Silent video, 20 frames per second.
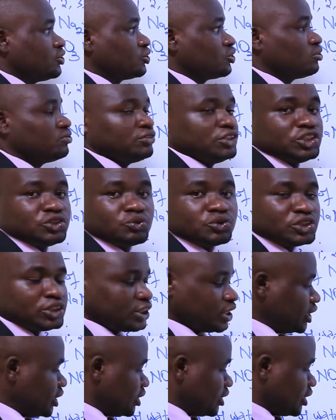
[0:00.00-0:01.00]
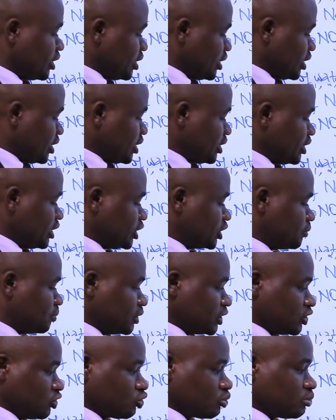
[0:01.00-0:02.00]
dissolved in water. The
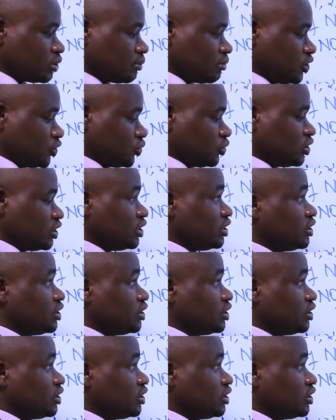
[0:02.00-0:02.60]
expected observation